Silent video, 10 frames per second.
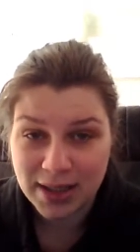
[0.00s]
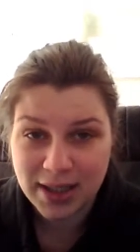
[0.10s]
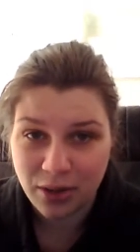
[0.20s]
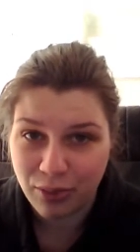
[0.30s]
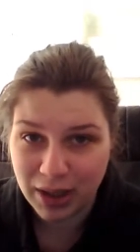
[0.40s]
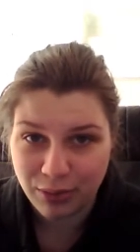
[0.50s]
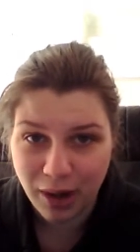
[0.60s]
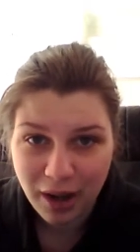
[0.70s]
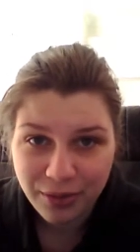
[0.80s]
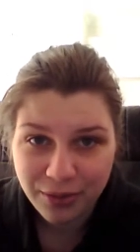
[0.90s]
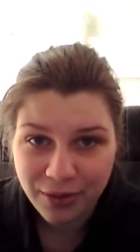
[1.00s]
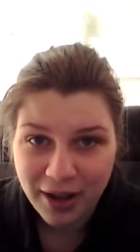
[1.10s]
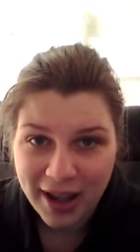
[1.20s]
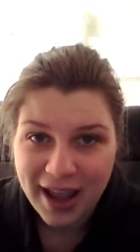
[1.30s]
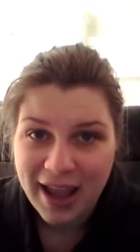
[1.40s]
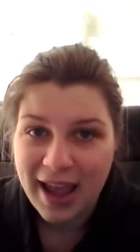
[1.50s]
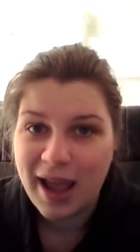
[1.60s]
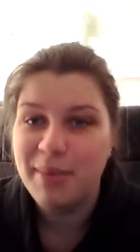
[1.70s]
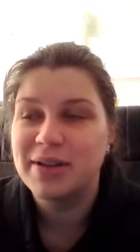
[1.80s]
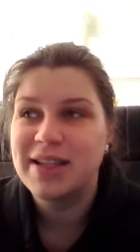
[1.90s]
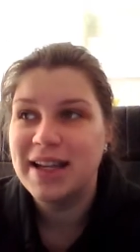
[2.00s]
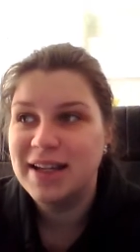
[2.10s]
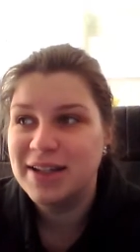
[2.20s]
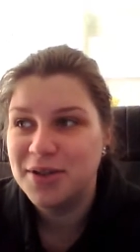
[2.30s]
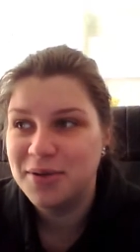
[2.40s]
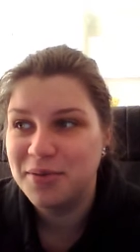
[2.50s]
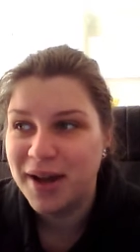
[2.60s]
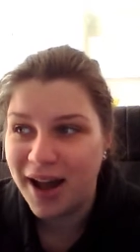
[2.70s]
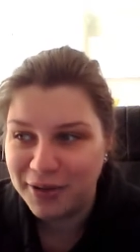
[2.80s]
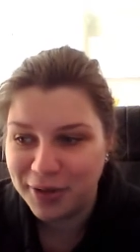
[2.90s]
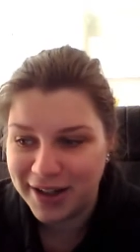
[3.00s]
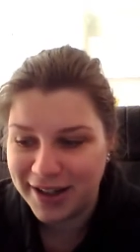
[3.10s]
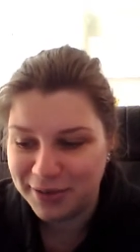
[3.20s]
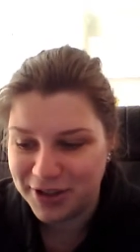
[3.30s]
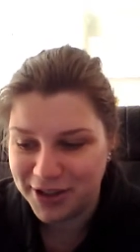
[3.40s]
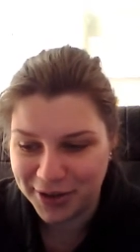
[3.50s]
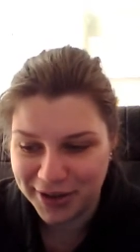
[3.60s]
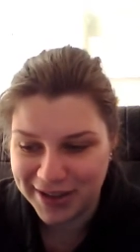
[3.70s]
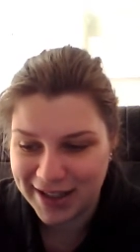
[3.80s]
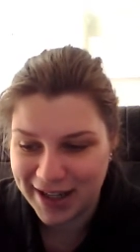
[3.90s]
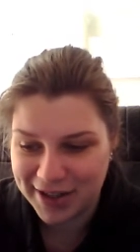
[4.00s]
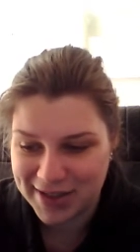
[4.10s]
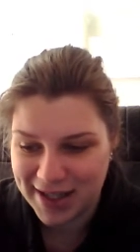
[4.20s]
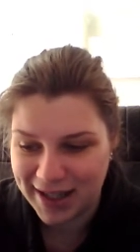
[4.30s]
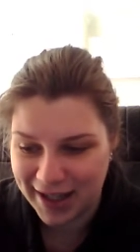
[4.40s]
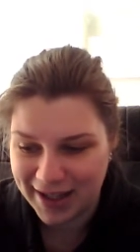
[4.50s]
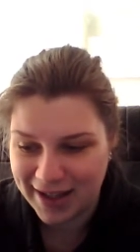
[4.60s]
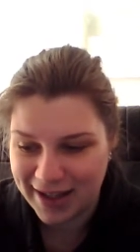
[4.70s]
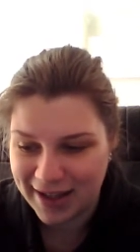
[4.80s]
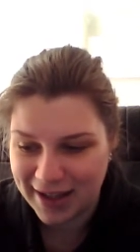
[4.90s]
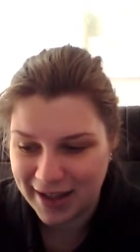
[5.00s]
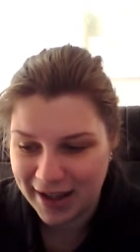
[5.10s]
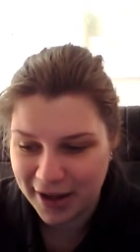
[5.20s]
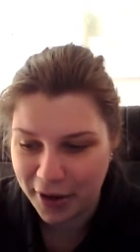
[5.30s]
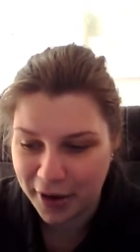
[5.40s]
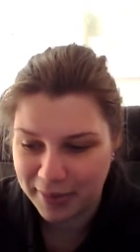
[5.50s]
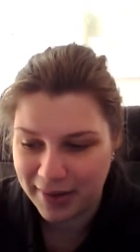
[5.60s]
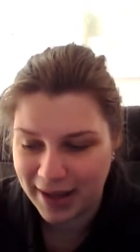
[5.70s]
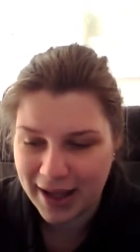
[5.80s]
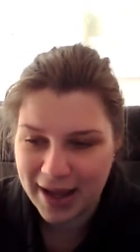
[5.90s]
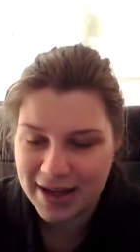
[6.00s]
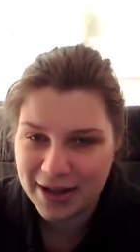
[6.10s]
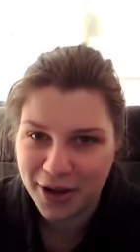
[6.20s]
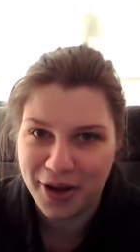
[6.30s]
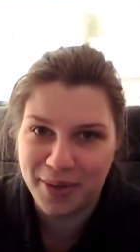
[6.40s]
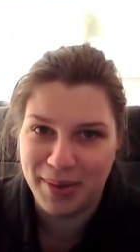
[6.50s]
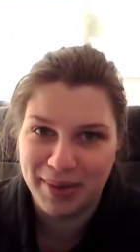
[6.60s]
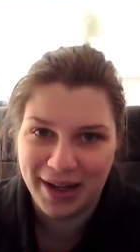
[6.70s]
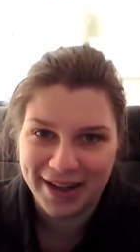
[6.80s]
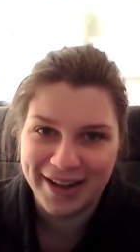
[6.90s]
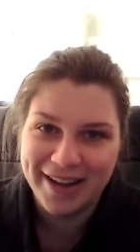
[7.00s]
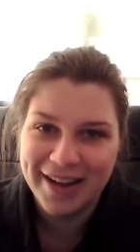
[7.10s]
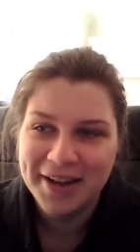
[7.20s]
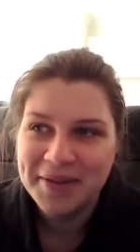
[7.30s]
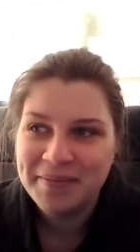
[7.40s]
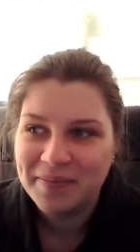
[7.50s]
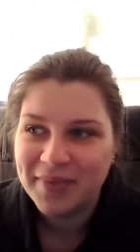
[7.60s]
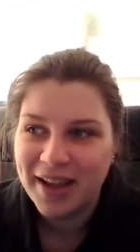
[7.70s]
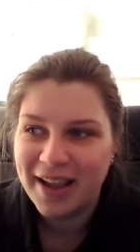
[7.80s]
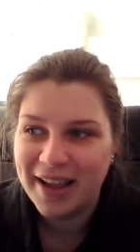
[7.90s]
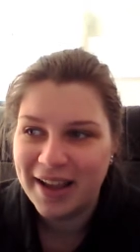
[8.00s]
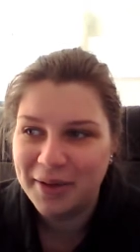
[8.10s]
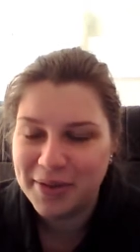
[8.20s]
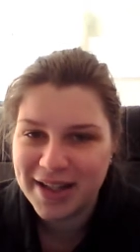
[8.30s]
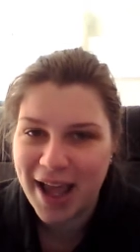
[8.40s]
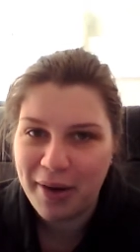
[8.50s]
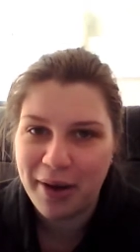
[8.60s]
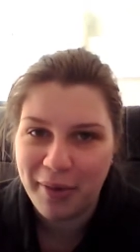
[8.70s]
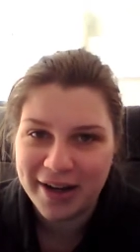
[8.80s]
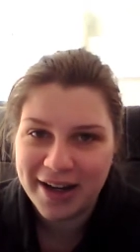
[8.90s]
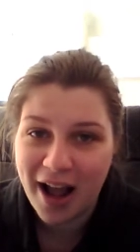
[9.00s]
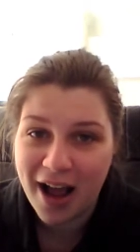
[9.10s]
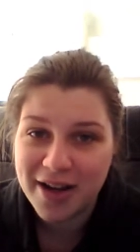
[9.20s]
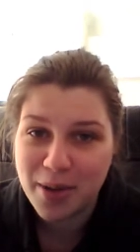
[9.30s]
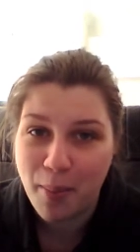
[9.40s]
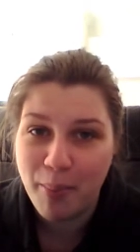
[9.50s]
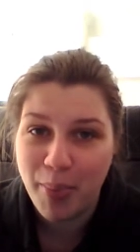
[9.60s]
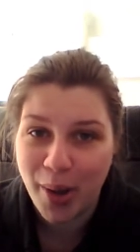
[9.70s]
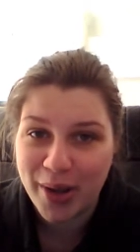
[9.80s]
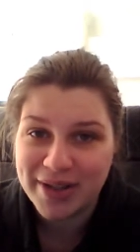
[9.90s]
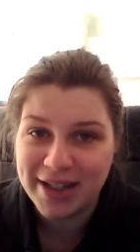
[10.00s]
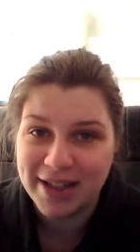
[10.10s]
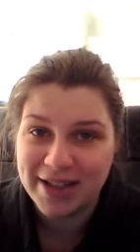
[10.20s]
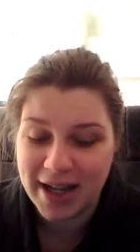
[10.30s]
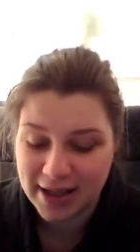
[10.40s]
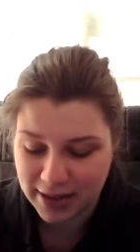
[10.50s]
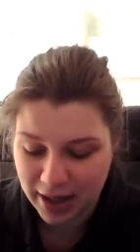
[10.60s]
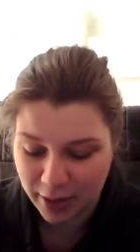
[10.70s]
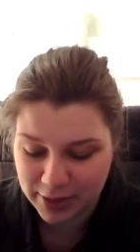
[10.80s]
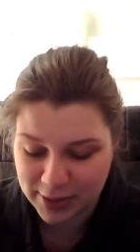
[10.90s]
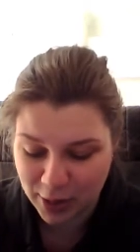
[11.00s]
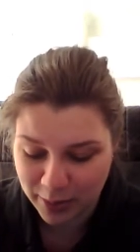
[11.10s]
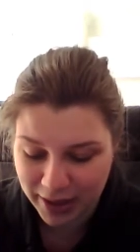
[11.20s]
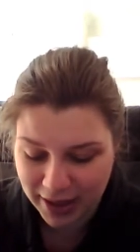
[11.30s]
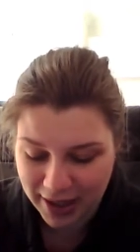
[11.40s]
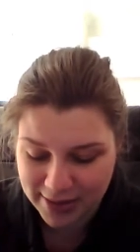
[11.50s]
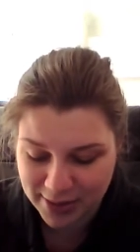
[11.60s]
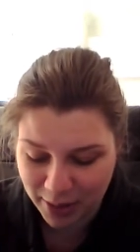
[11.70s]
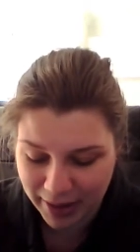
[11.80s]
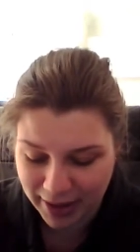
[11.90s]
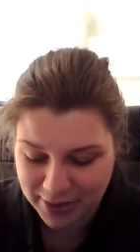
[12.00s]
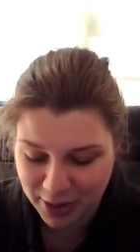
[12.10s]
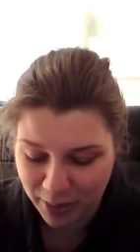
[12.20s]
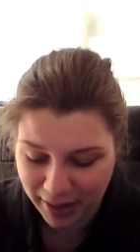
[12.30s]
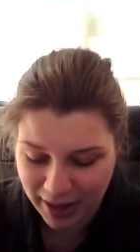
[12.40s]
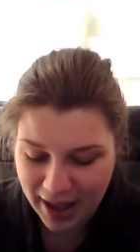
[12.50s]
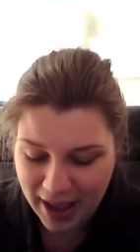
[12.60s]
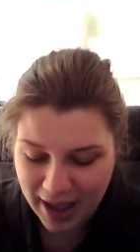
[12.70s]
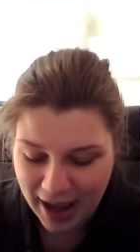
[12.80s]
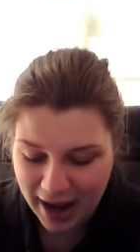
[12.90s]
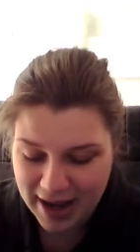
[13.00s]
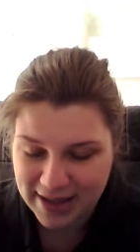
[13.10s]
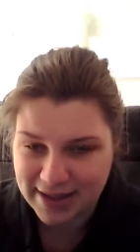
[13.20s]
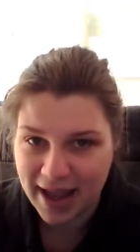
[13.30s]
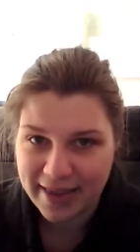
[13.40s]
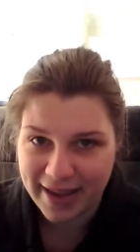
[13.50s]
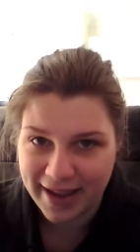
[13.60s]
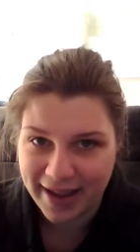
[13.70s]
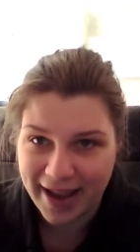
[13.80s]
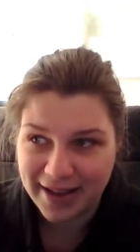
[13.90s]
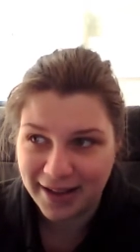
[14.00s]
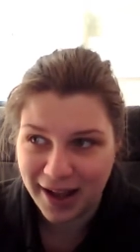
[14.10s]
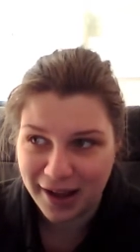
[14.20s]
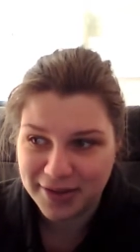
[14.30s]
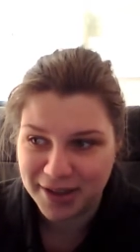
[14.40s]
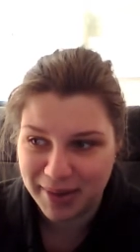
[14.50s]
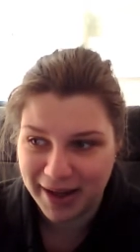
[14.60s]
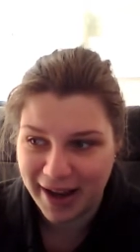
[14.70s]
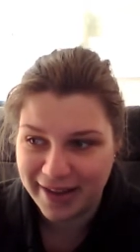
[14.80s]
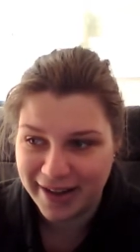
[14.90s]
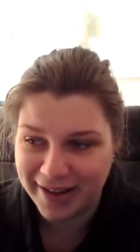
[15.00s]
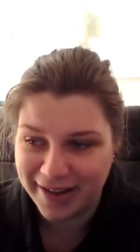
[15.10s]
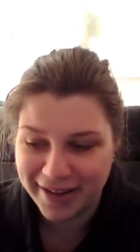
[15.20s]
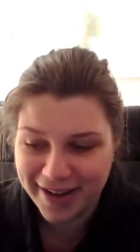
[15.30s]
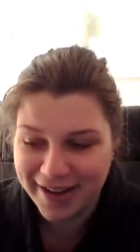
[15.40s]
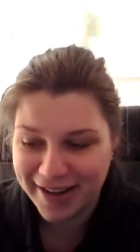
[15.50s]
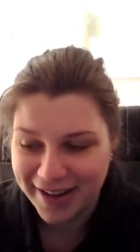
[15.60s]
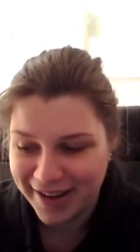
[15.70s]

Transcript: and so he did it really rough, and because he didn't do it where I wanted him to do it, and because like he hurt, like he didn't hurt me, but like it wasn't how I wanted it. I just burst into tears, and I was sobbing and sobbing and sobbing, and he sat there and laughed at me, and then